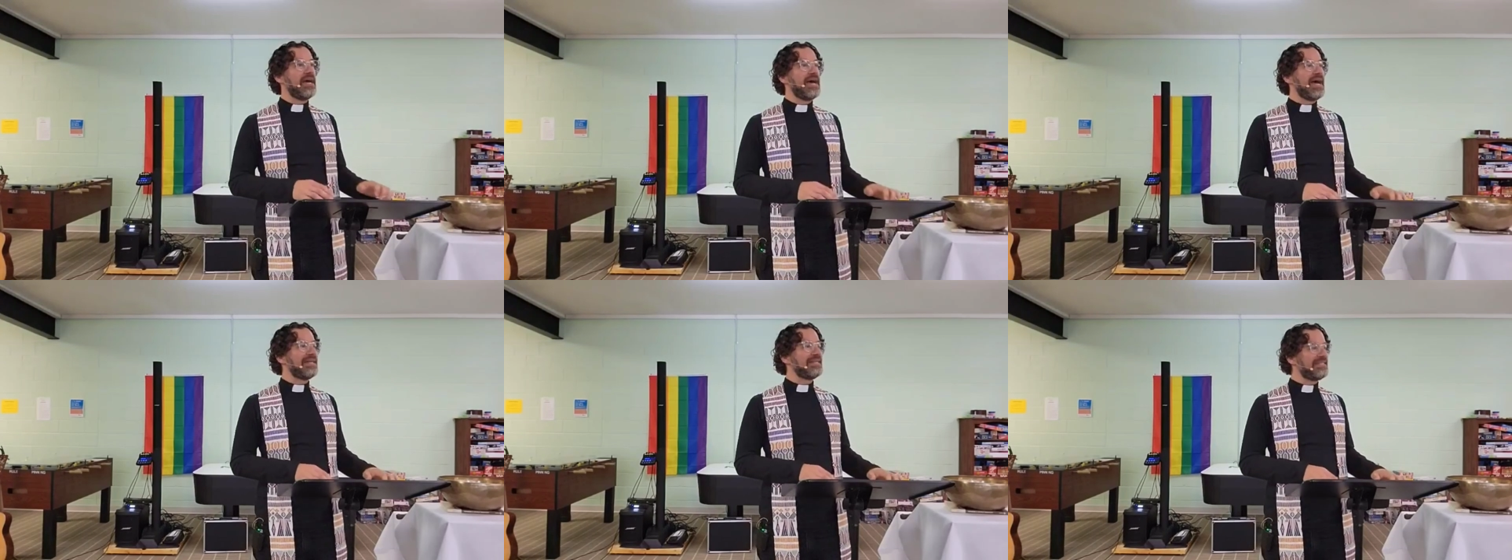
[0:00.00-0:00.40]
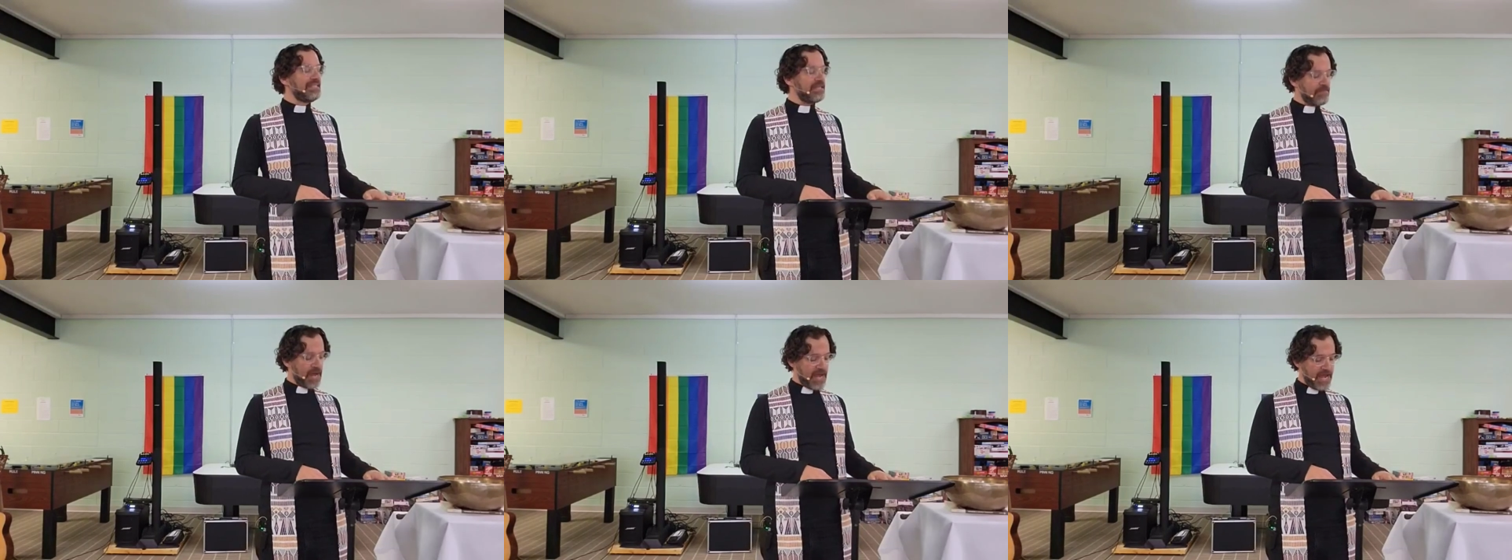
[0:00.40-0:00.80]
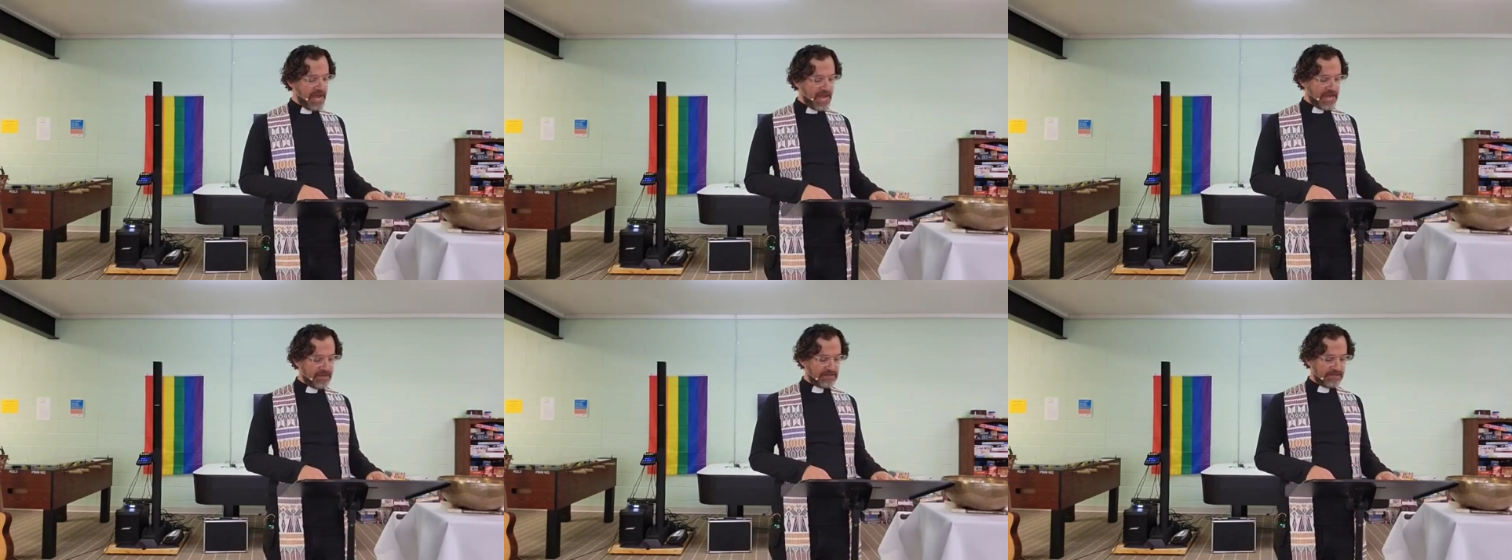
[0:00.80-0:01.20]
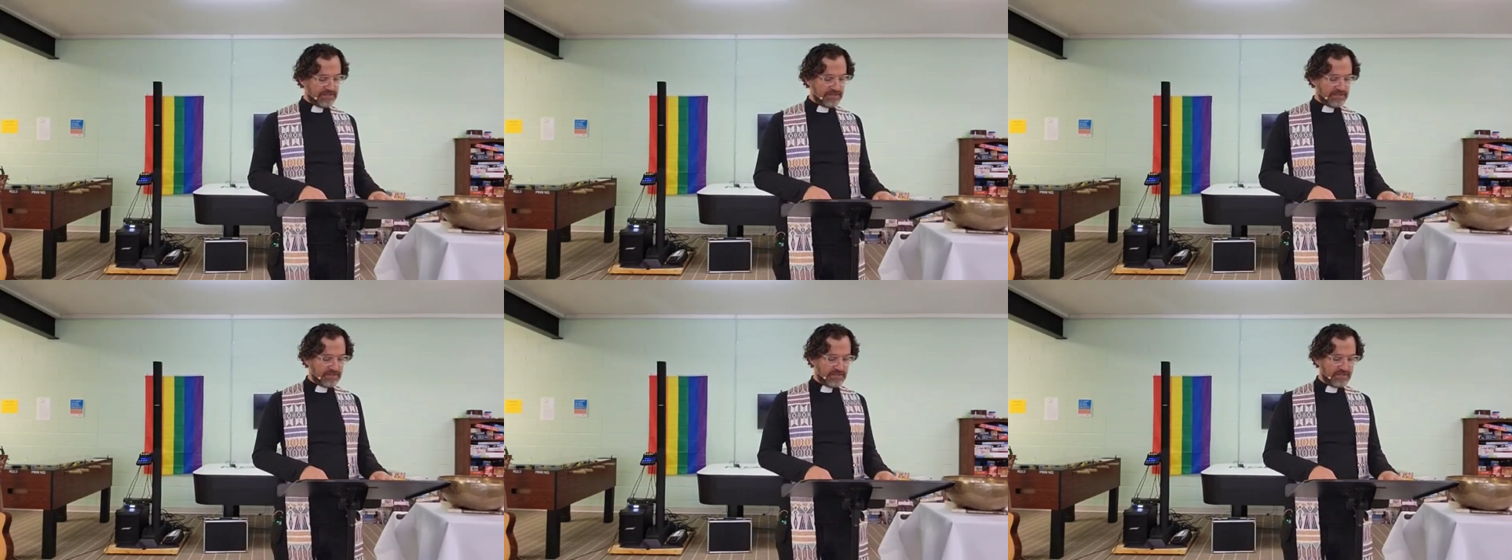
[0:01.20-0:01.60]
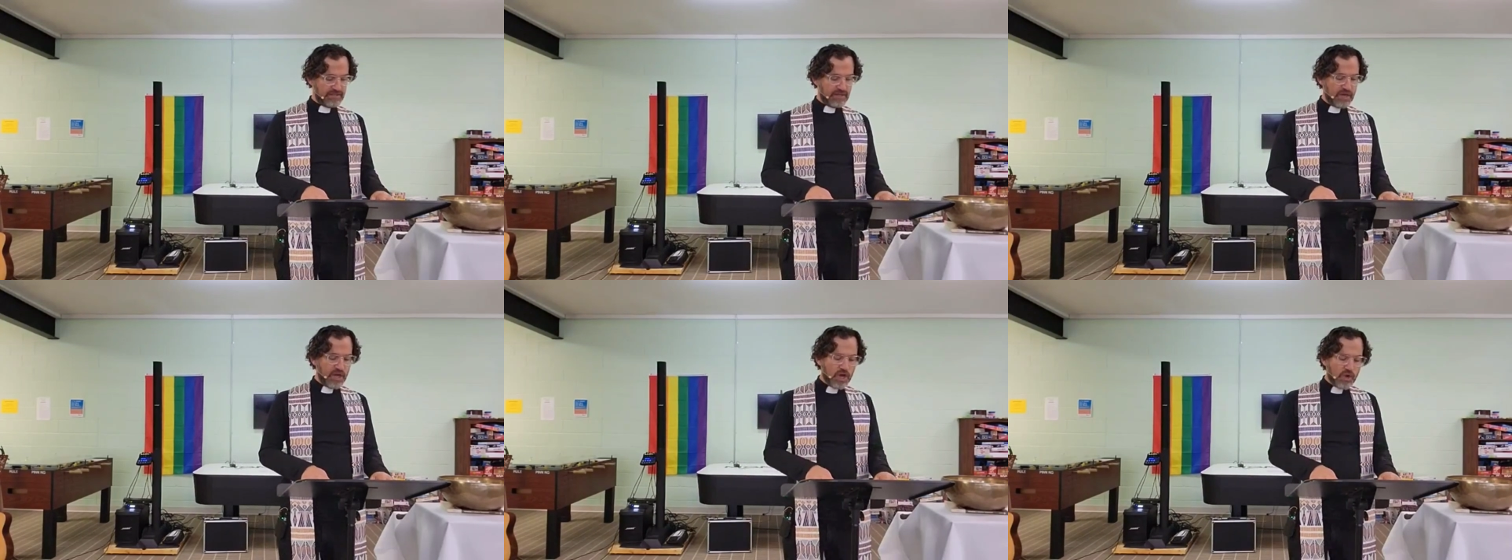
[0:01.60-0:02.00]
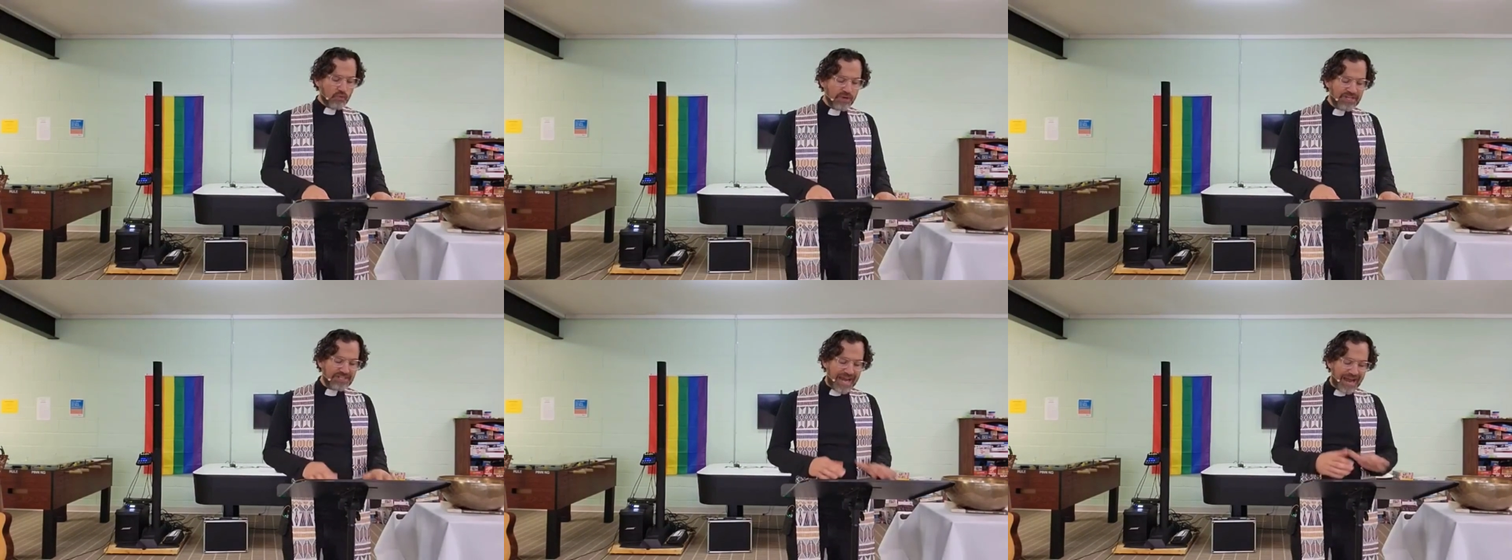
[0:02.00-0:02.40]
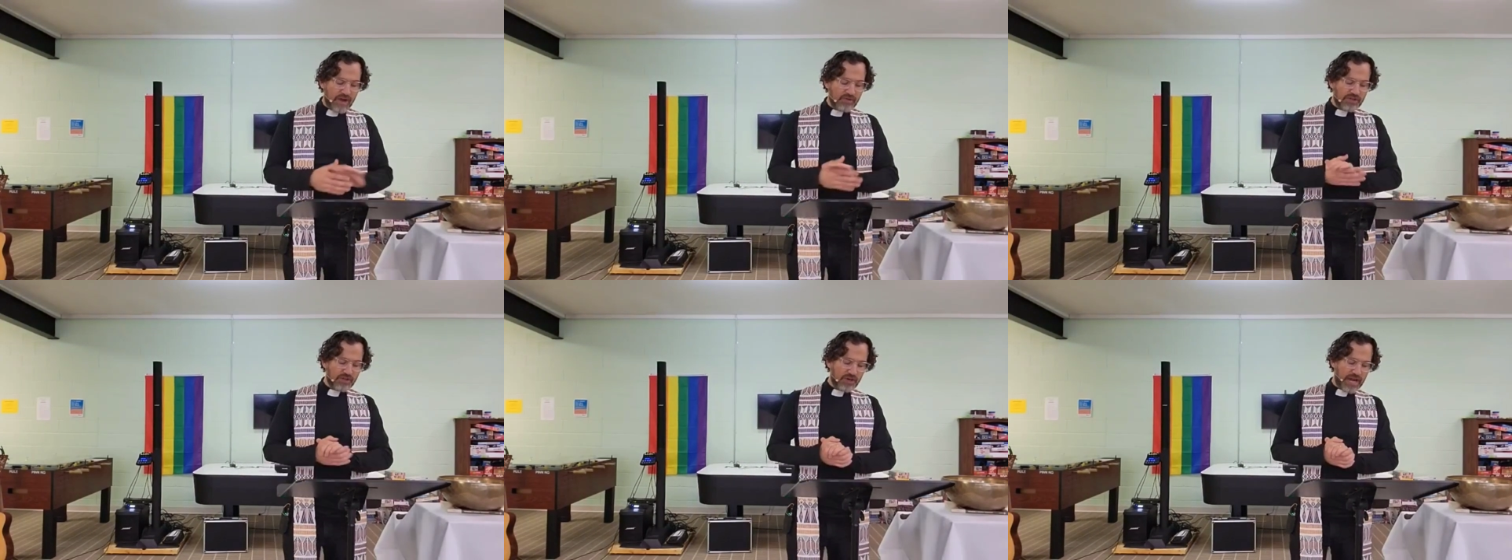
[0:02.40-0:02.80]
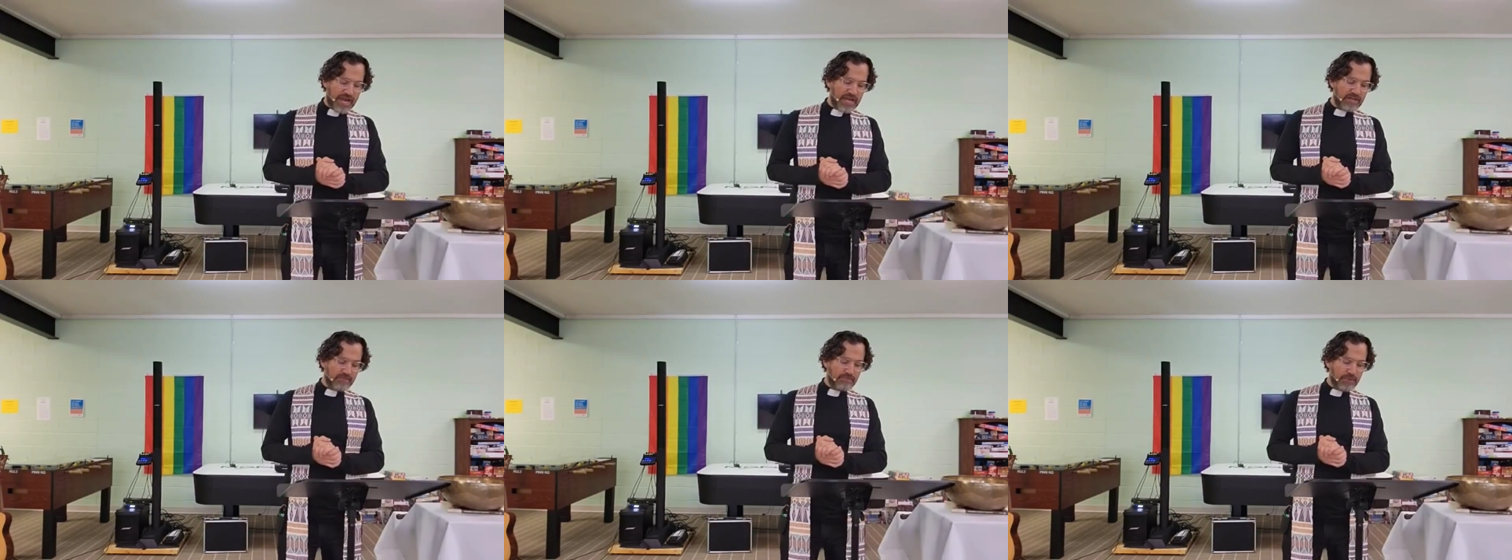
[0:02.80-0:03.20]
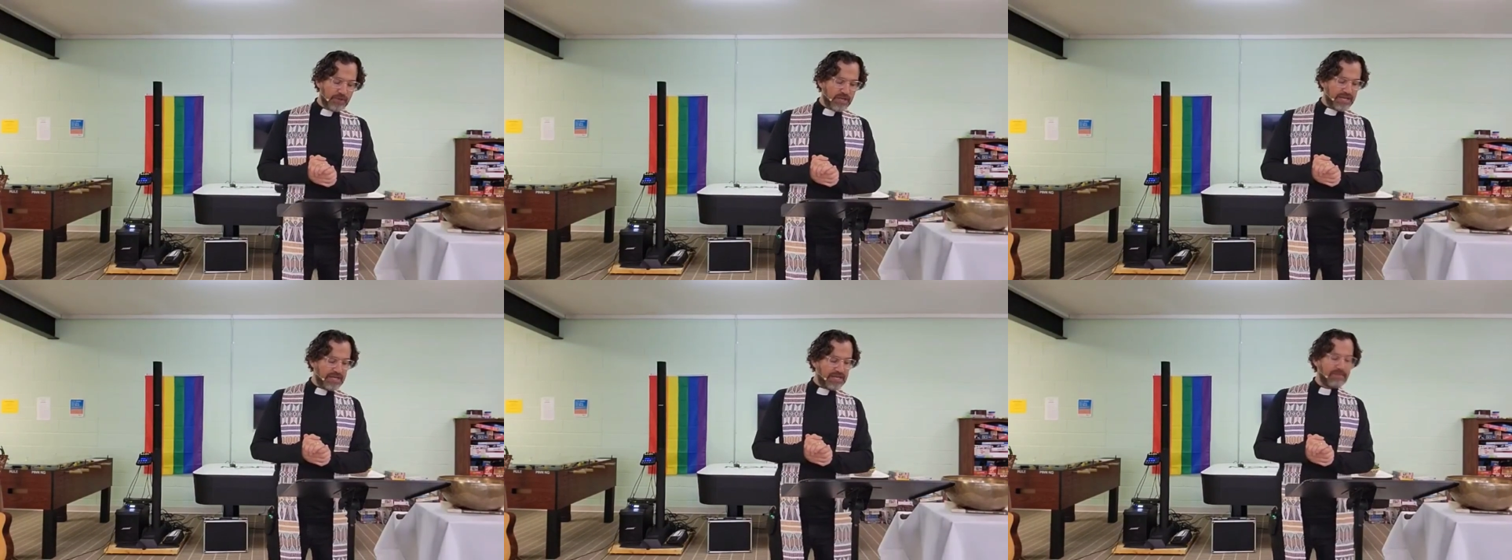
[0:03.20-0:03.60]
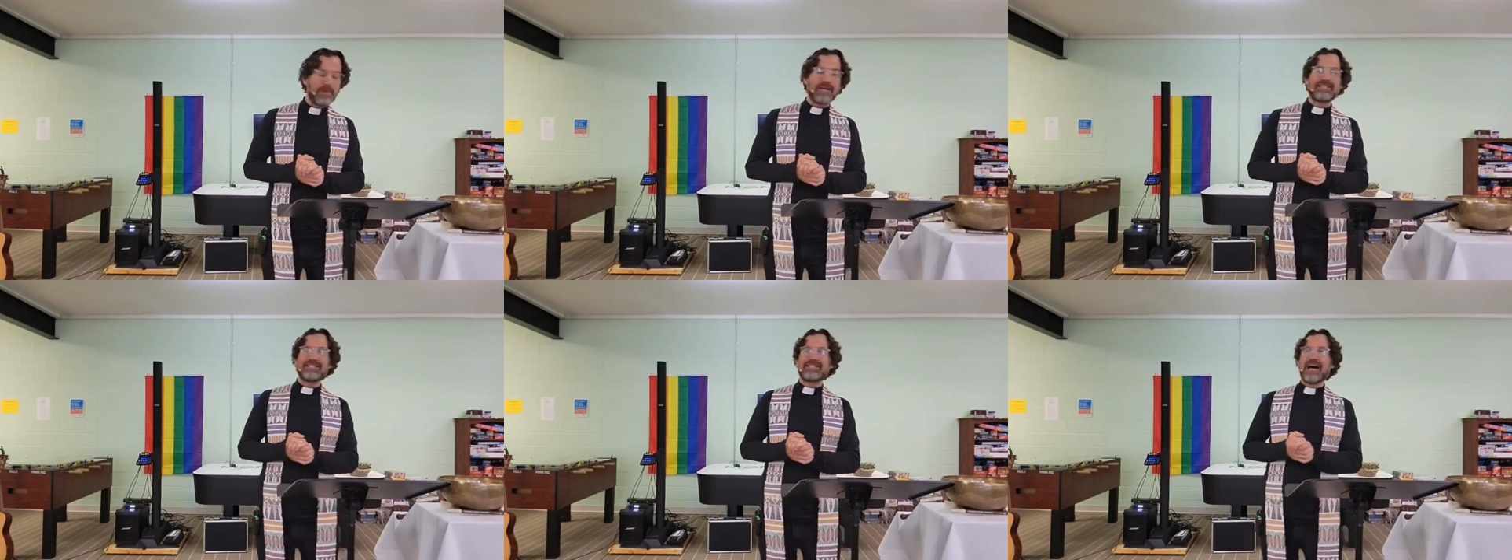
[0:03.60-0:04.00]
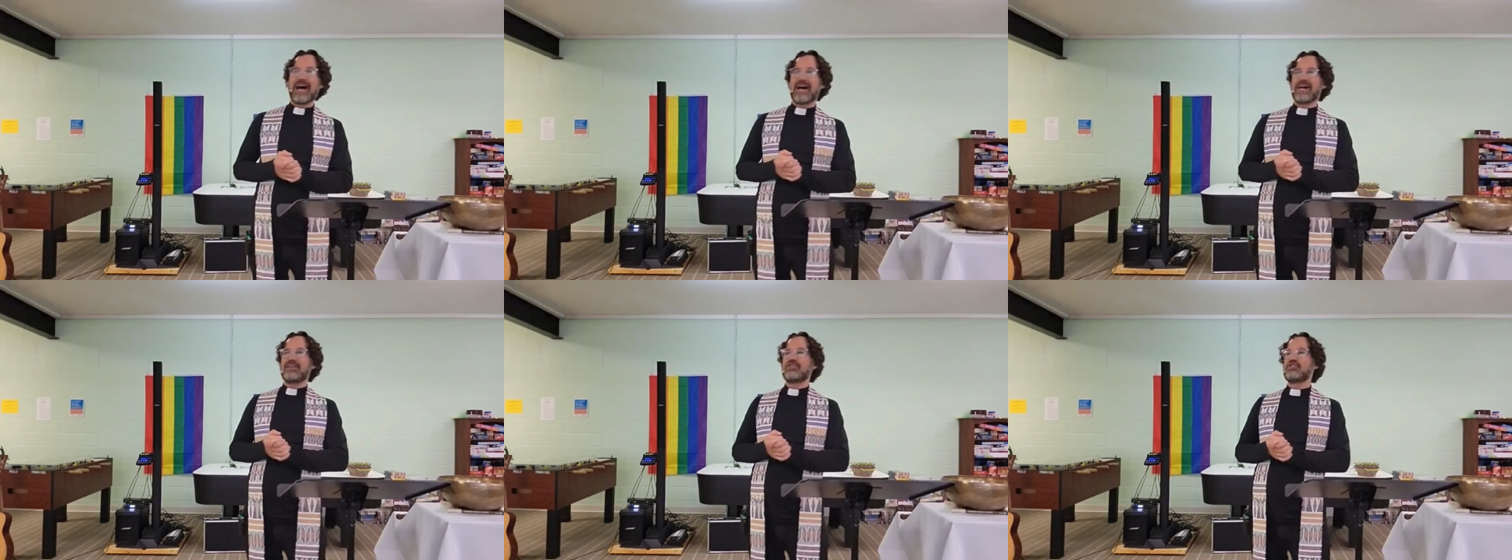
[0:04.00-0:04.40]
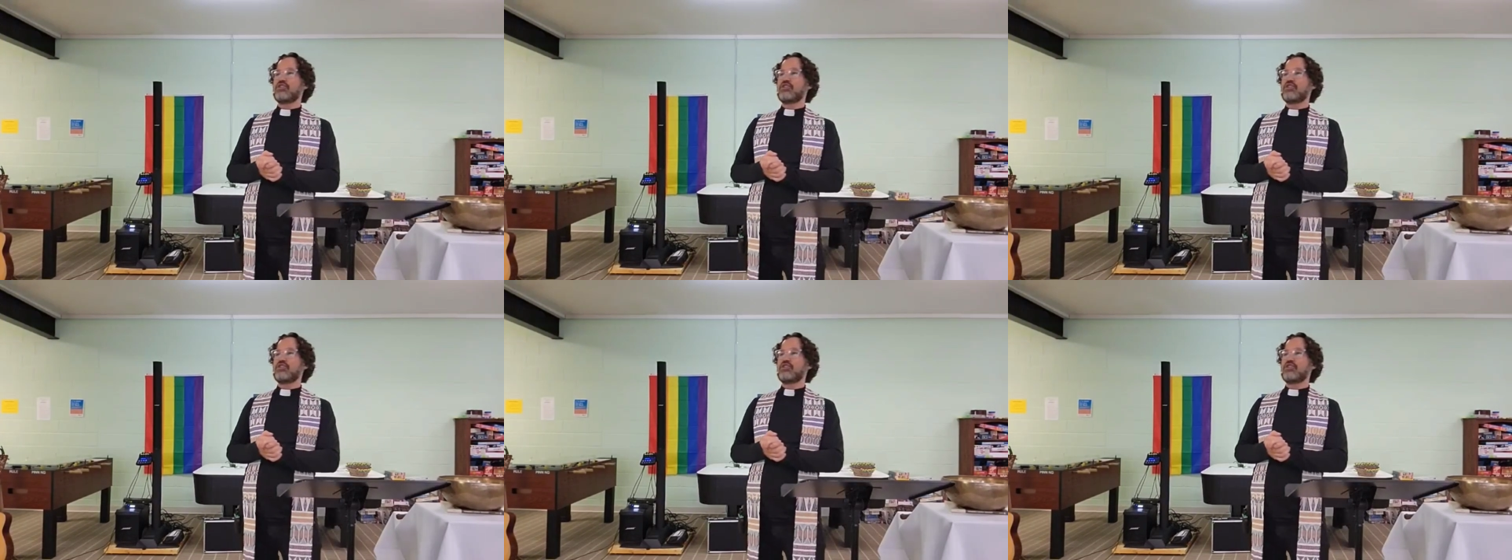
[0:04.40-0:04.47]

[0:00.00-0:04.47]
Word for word: and see my hands. Reach out your hand and put it in my side.